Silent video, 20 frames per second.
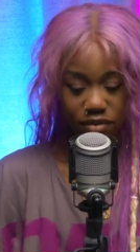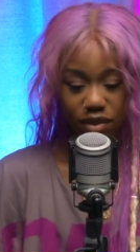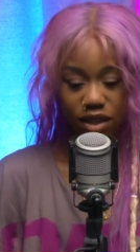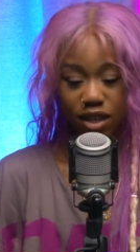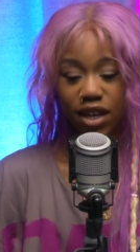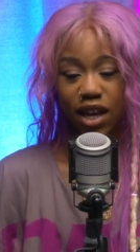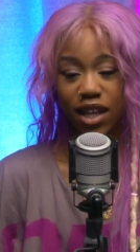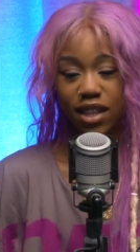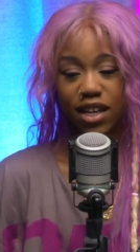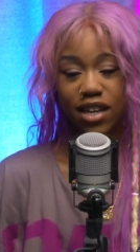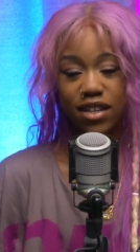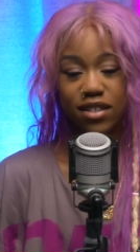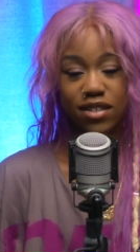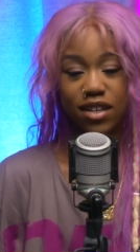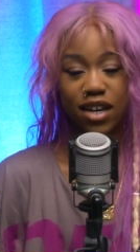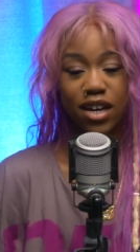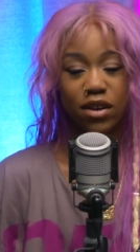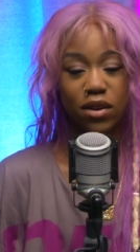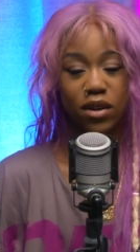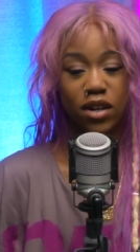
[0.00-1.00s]
And that's
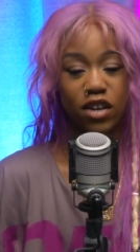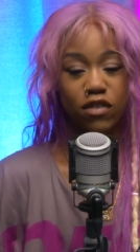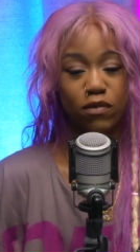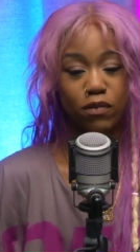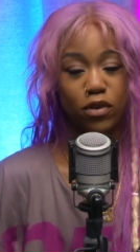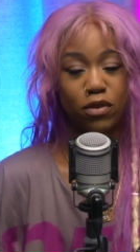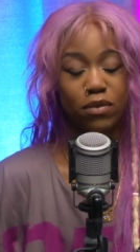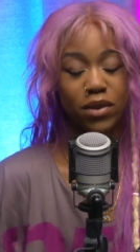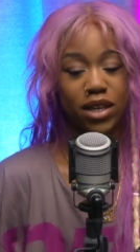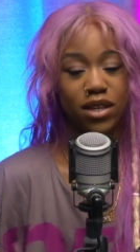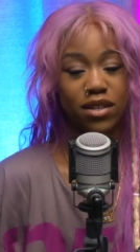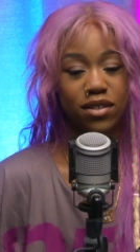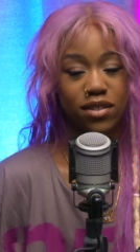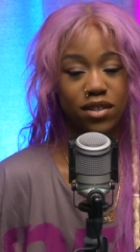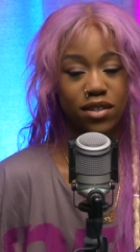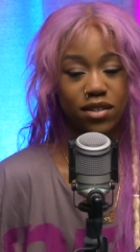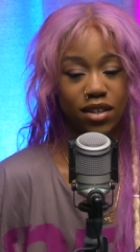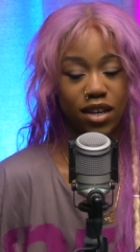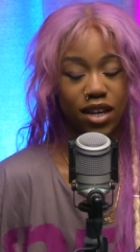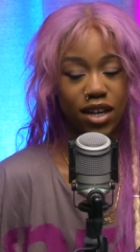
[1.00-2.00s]
how love bombing is
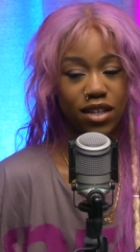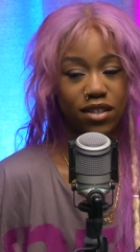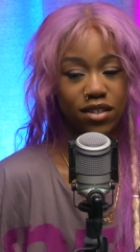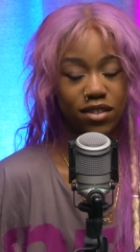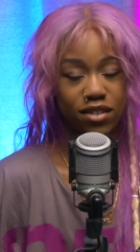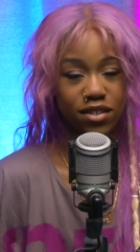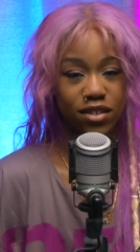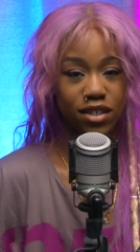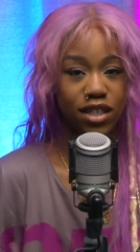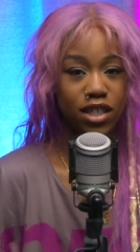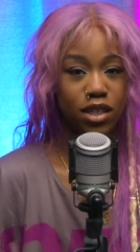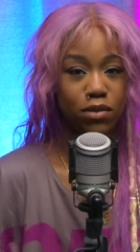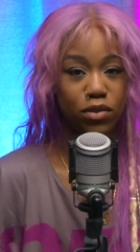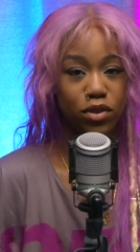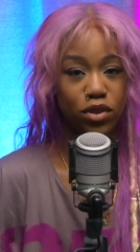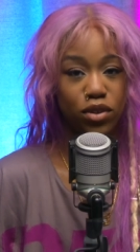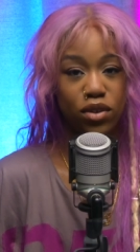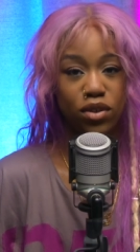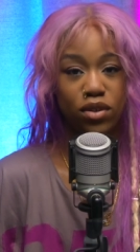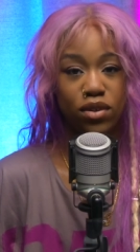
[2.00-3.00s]
designed, to
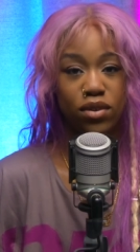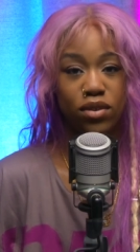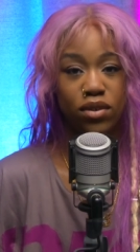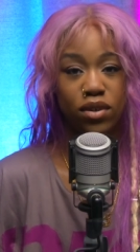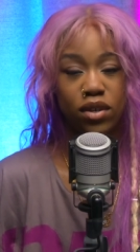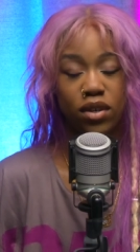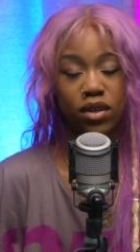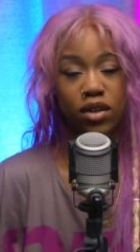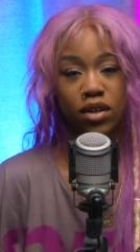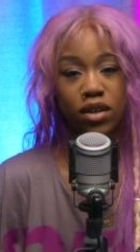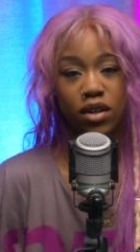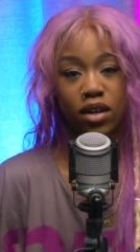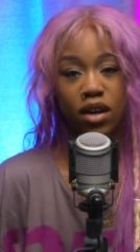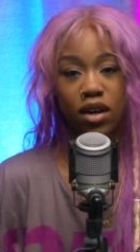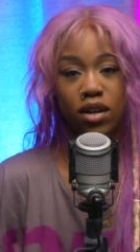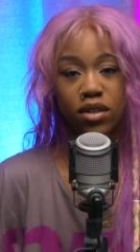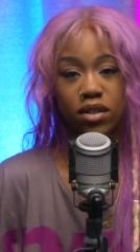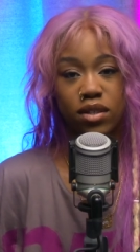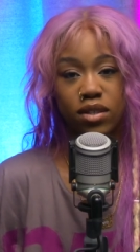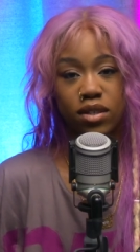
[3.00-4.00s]
keep you
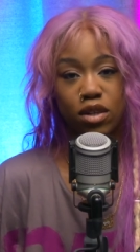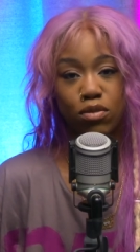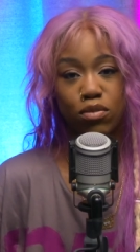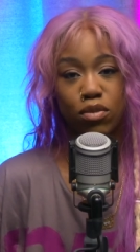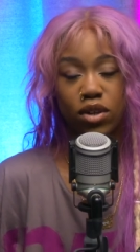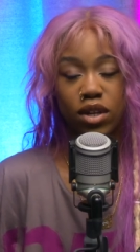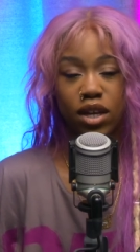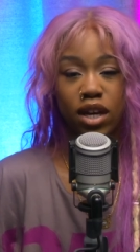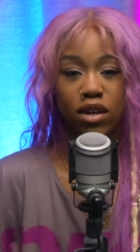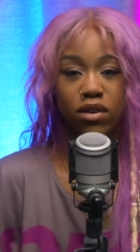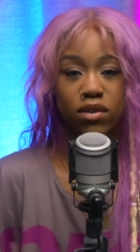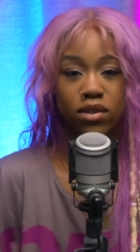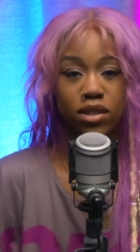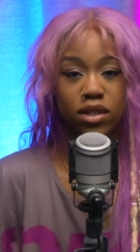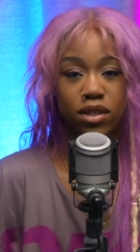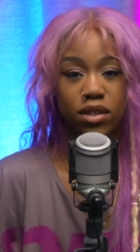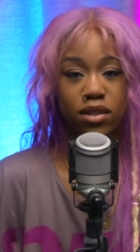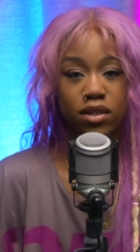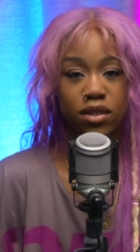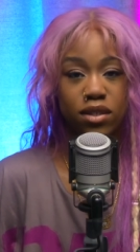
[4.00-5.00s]
under someone
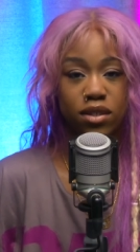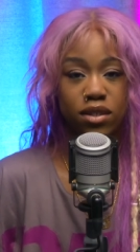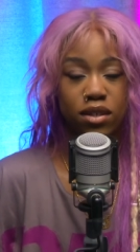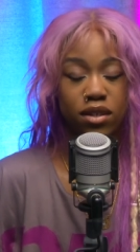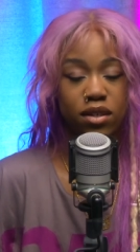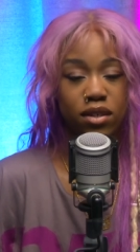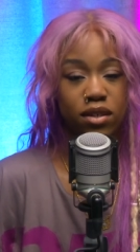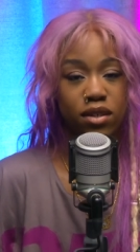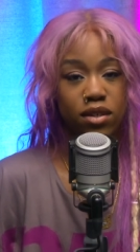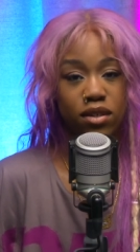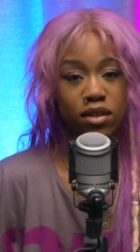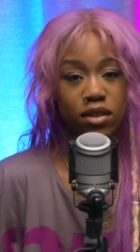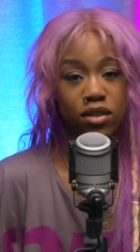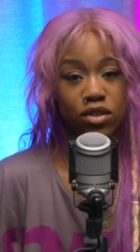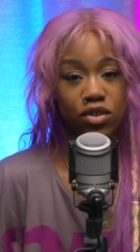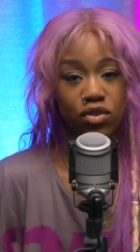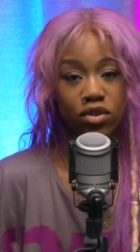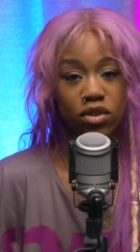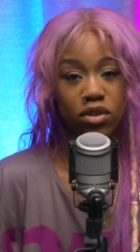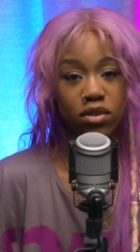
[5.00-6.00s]
else's
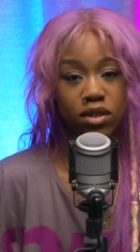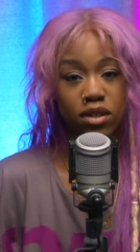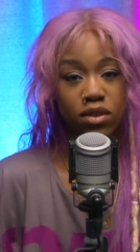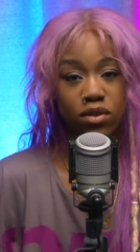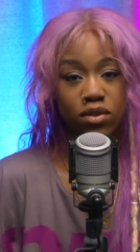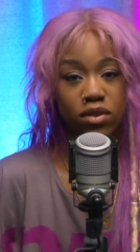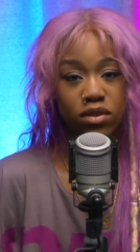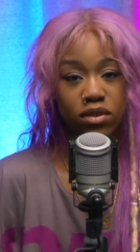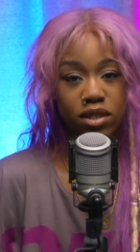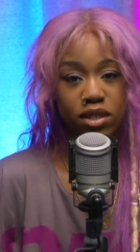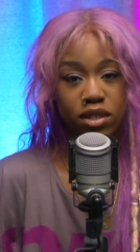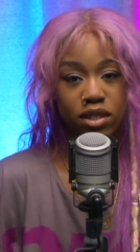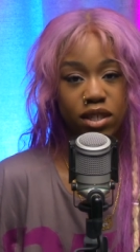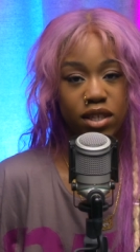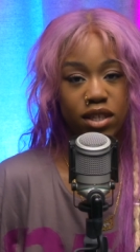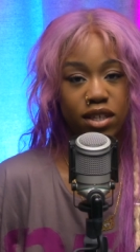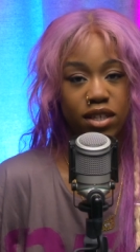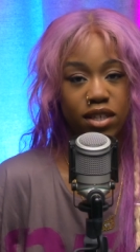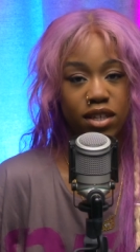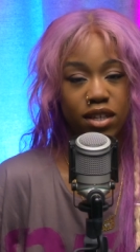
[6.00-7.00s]
control and
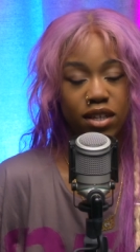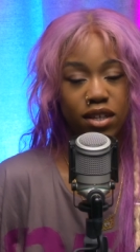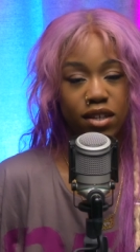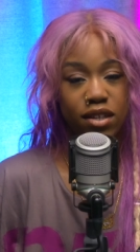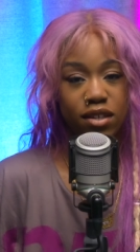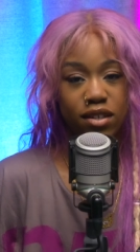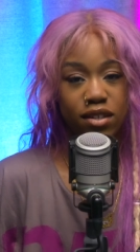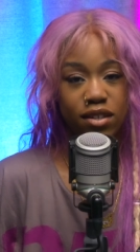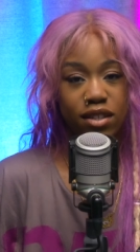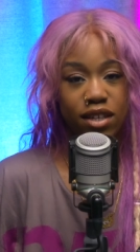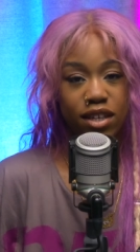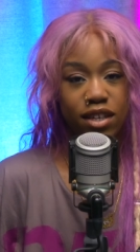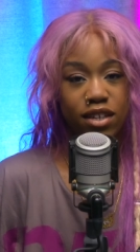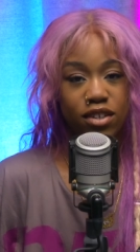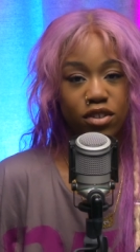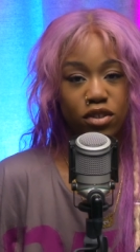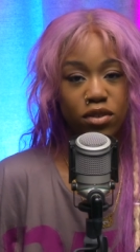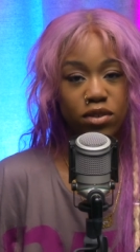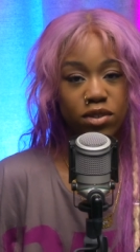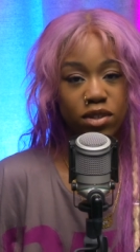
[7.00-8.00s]
authority. They
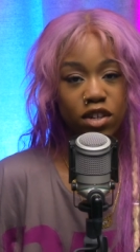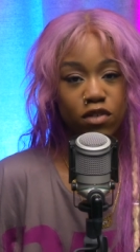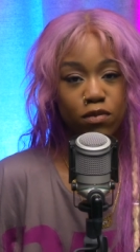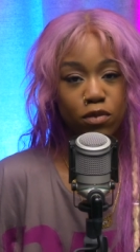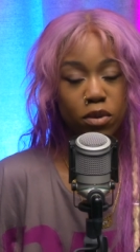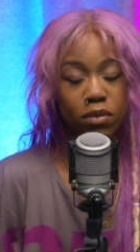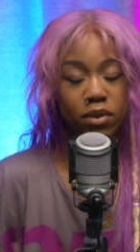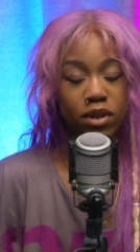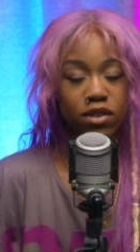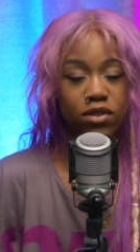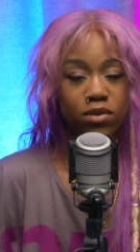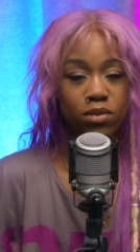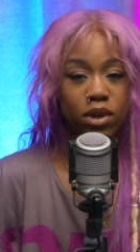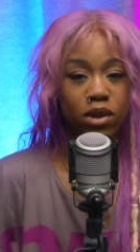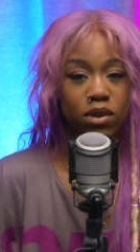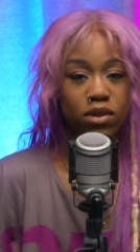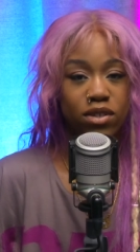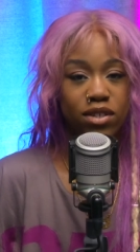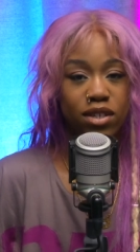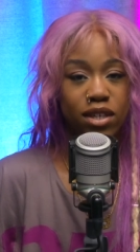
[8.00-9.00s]
use love bombing as
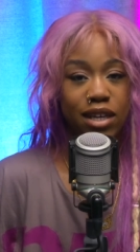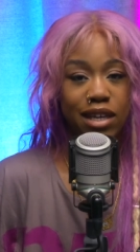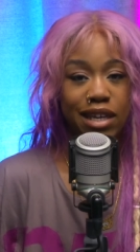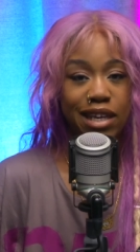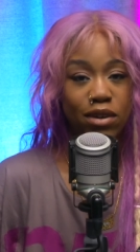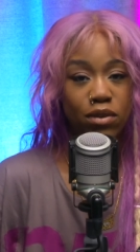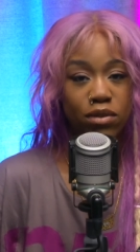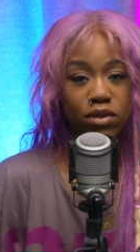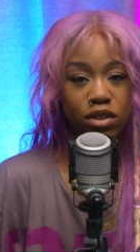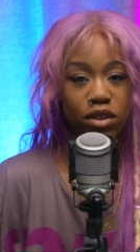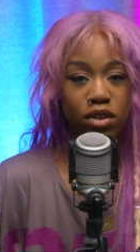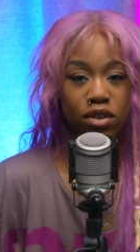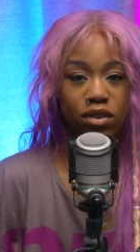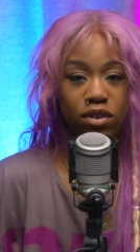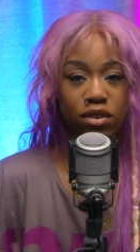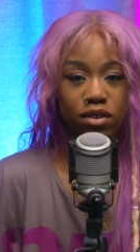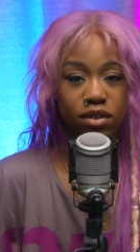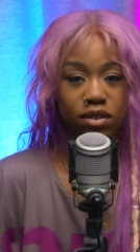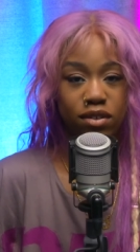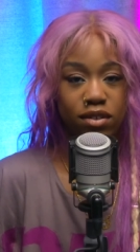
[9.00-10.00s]
well to guilt
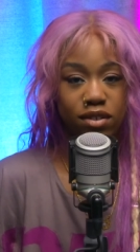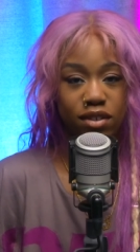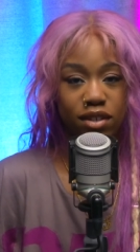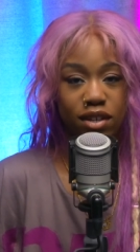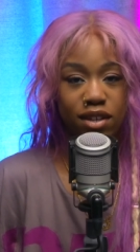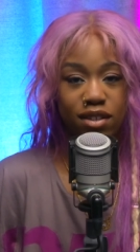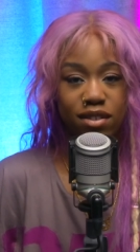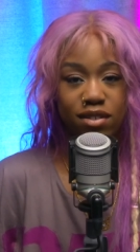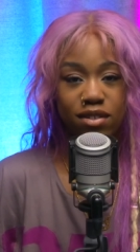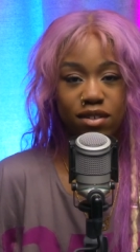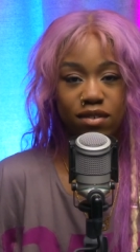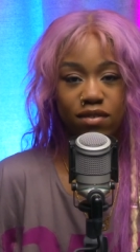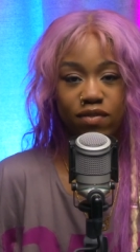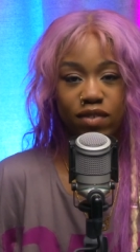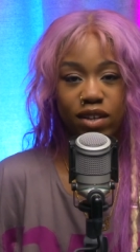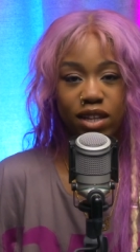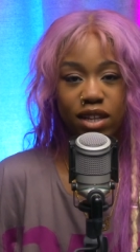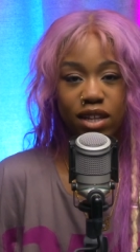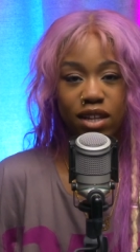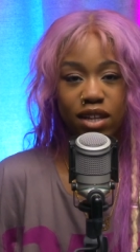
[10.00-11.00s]
you into
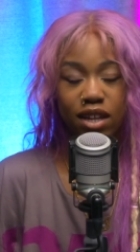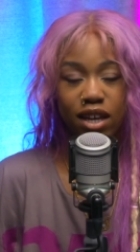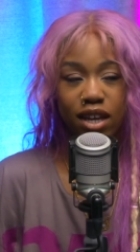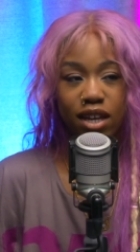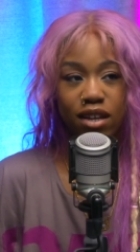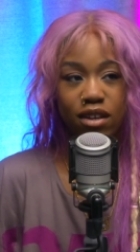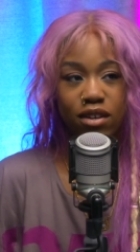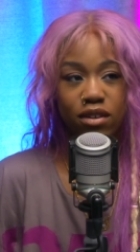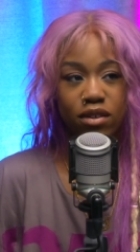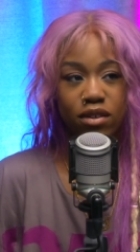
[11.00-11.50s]
feeling like,